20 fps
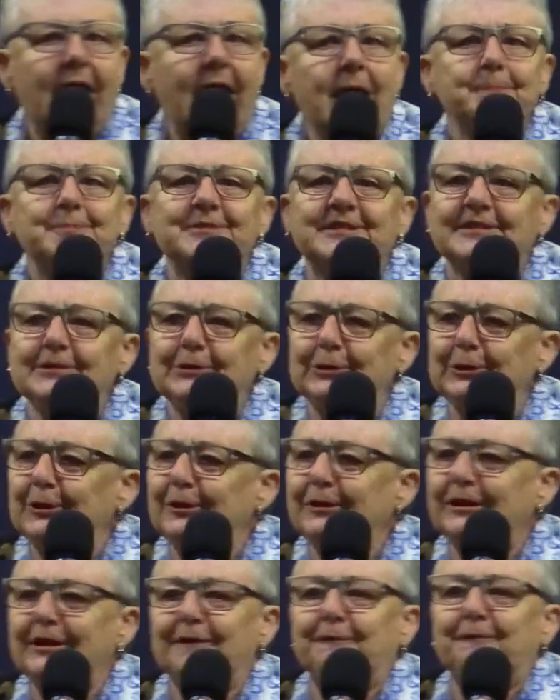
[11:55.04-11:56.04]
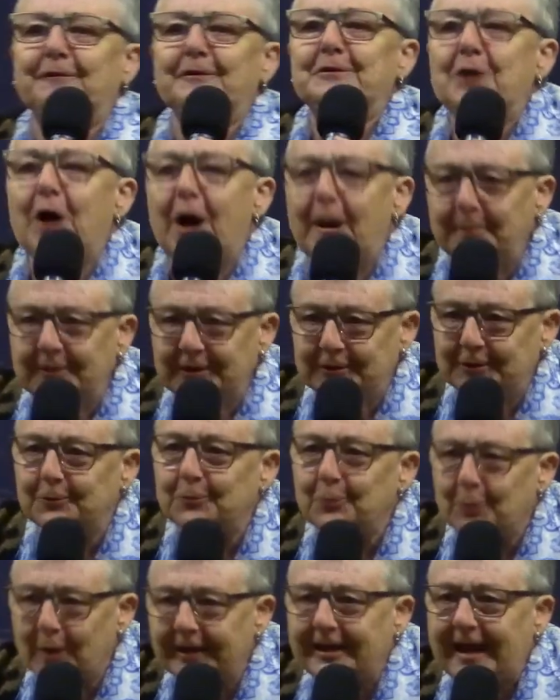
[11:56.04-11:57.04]
absolutely
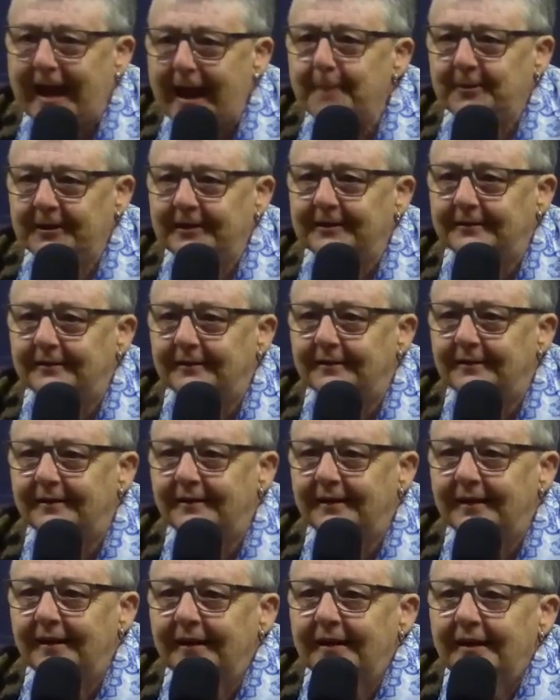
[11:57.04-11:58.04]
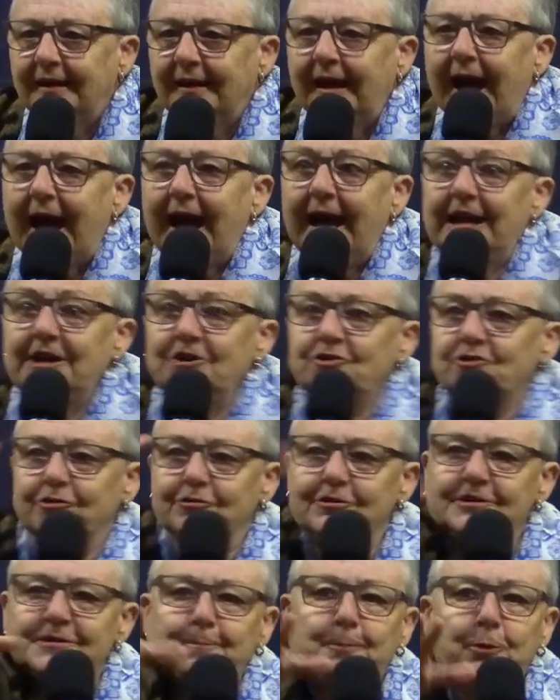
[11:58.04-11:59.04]
phenomenal what happened.
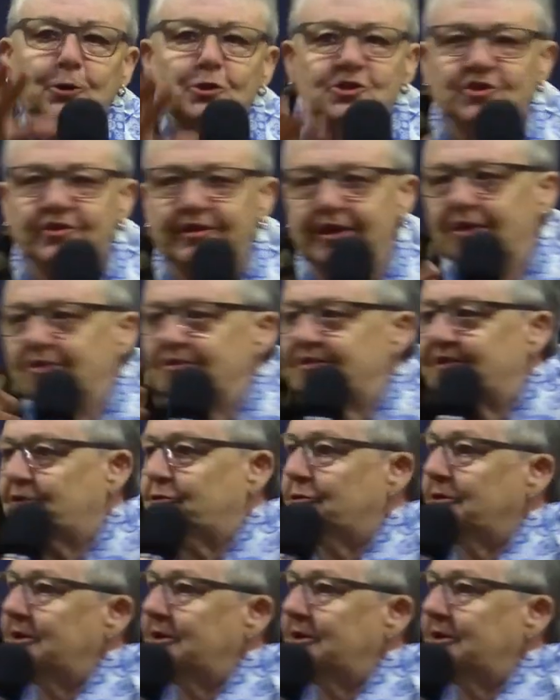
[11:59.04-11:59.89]
Angels pushed those